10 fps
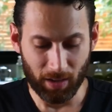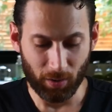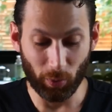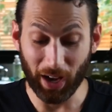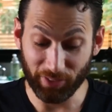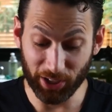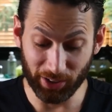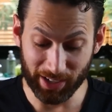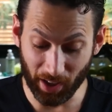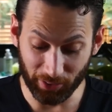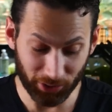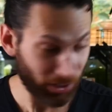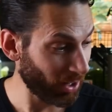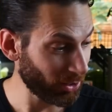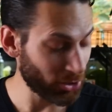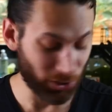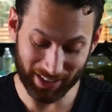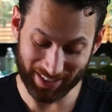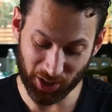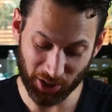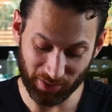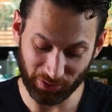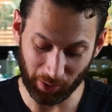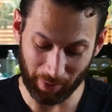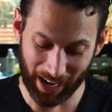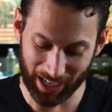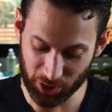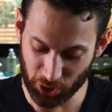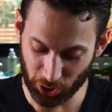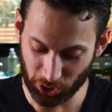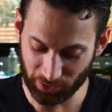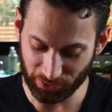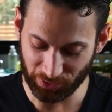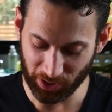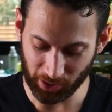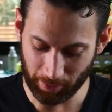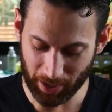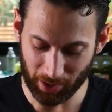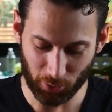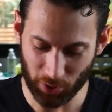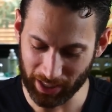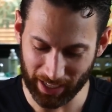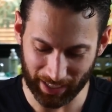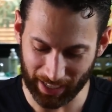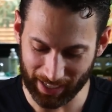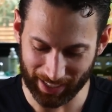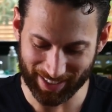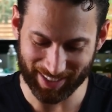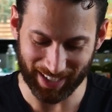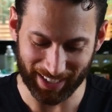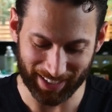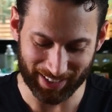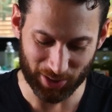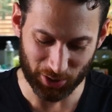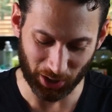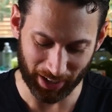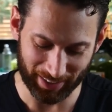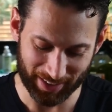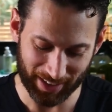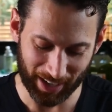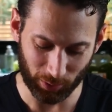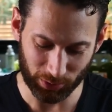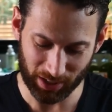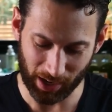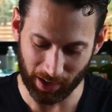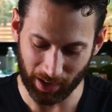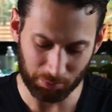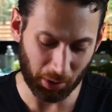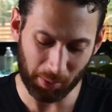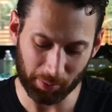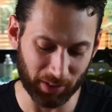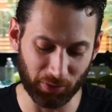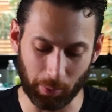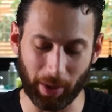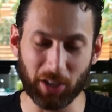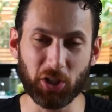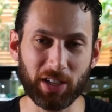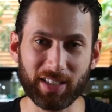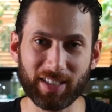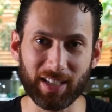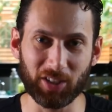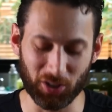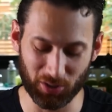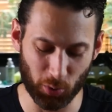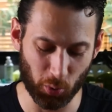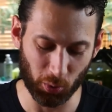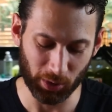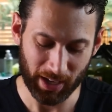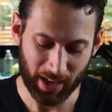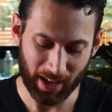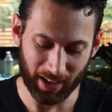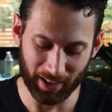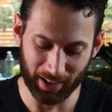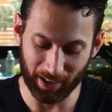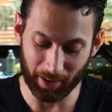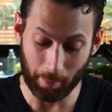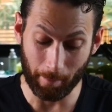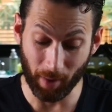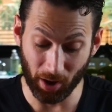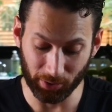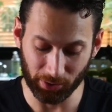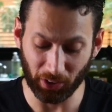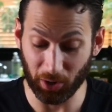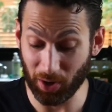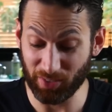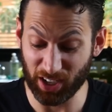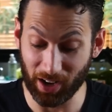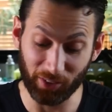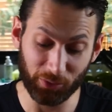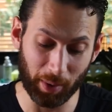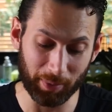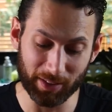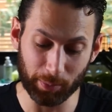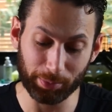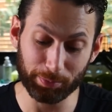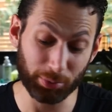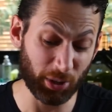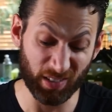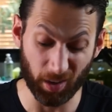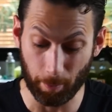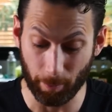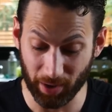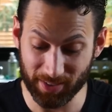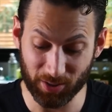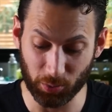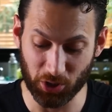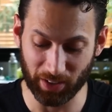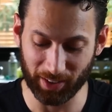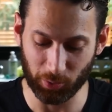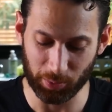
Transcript: We have here another color transition from AzureFilm. Really, again, excited to try this out for benchies and just cool uh, models. I don't have enough maybe to print a bust, which I think